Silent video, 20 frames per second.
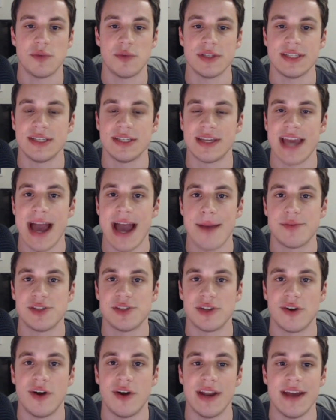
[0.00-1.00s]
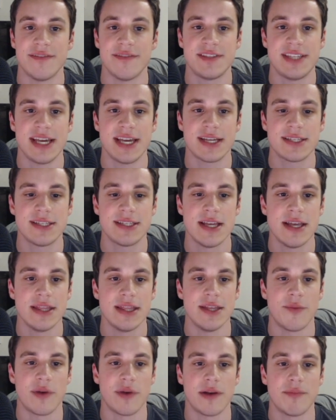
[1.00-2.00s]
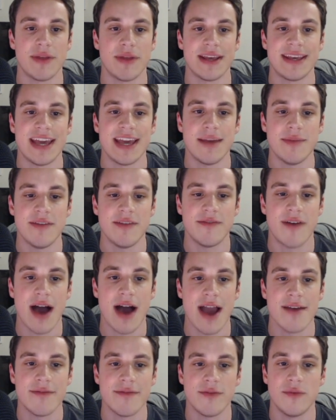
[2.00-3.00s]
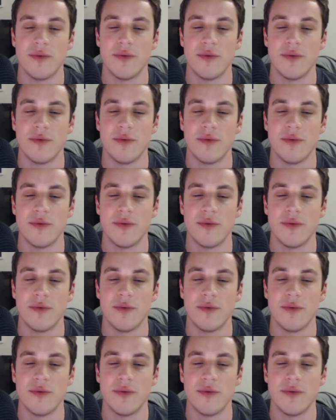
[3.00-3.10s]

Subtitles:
wants to capture on f6, then we're going to play king b5.